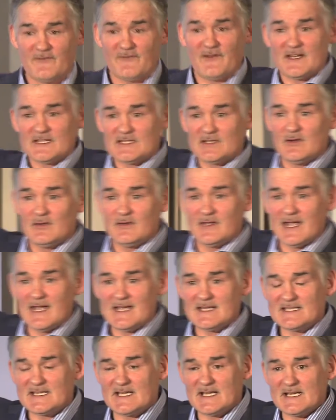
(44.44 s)
We'd fixed all the
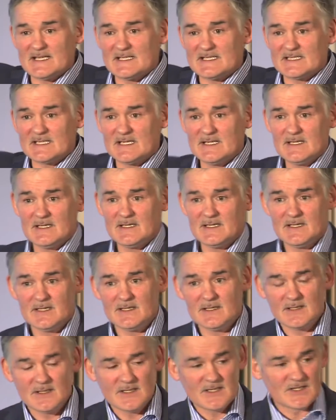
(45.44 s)
assets.
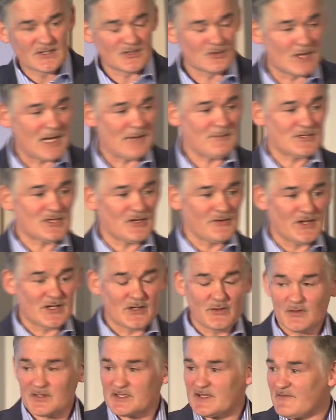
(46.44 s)
So I was on the
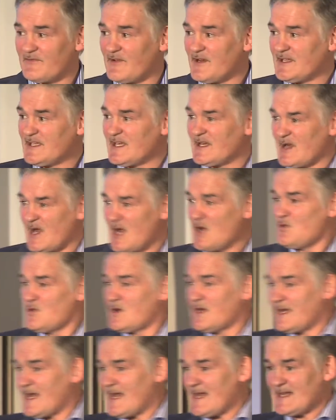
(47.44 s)
course to find out, how
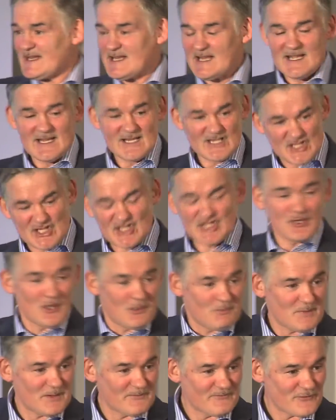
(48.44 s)
can I
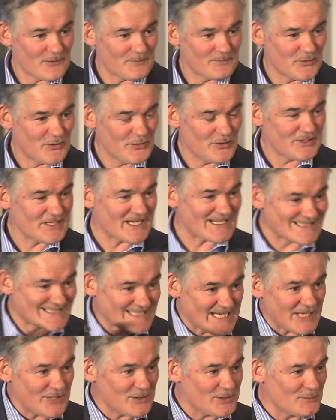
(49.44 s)
stop them from doing that
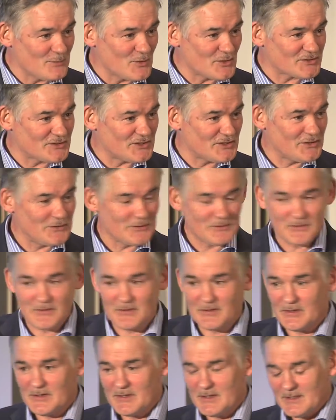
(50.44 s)
and tell them what to
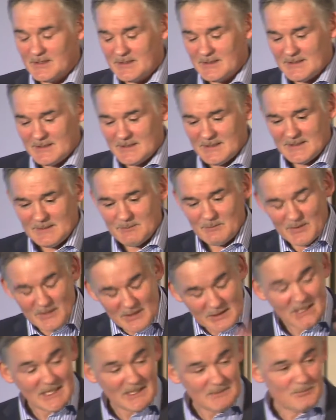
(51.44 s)
do? But
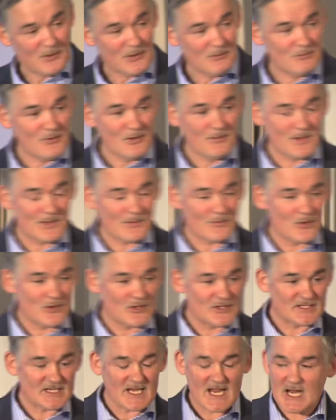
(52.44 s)
the light bulb moment
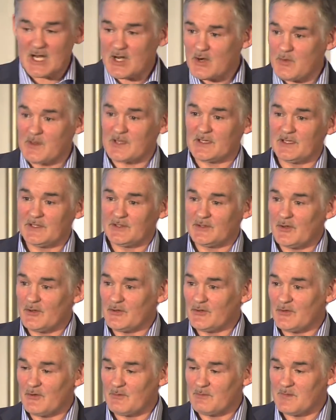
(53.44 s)
was, it quickly
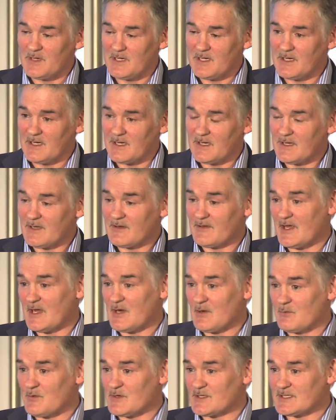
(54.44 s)
dawned on me
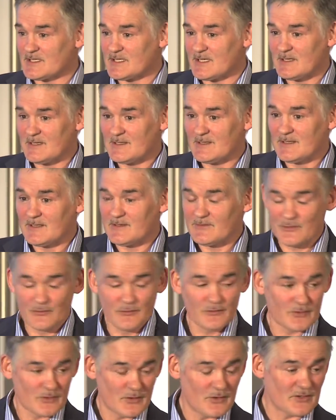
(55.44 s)
that it was the
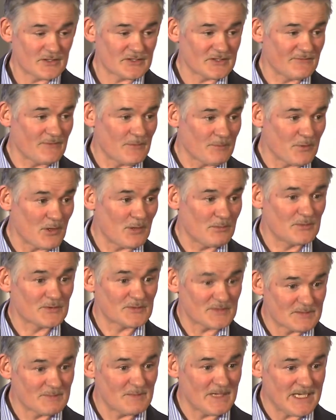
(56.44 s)
root cause of the
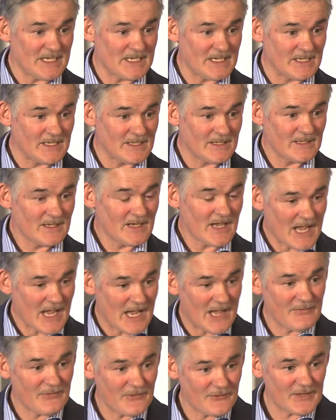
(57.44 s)
problems was me
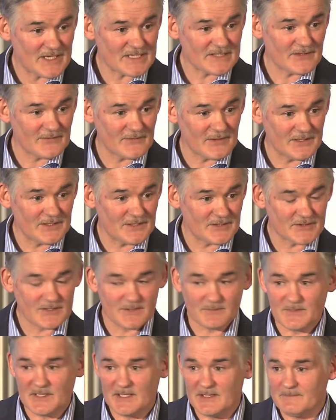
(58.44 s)
and the rest of the
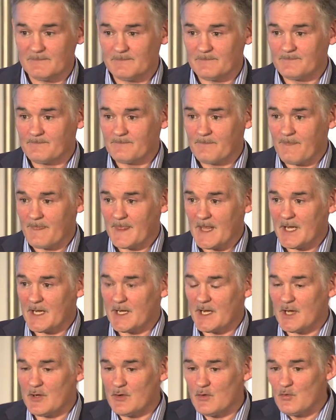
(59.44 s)
leadership team,
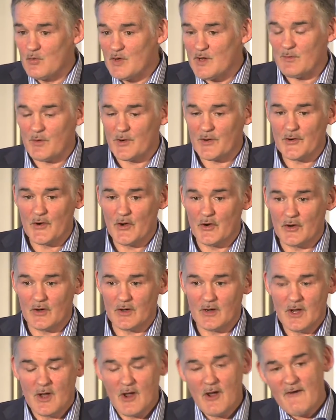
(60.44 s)
and how we were
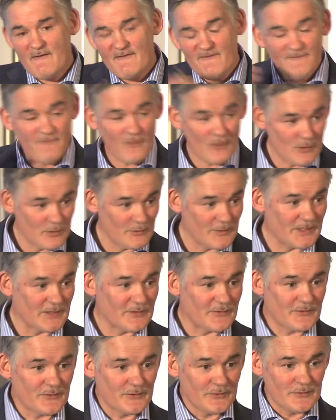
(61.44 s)
not
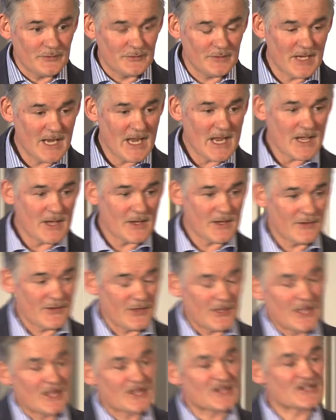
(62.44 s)
following through the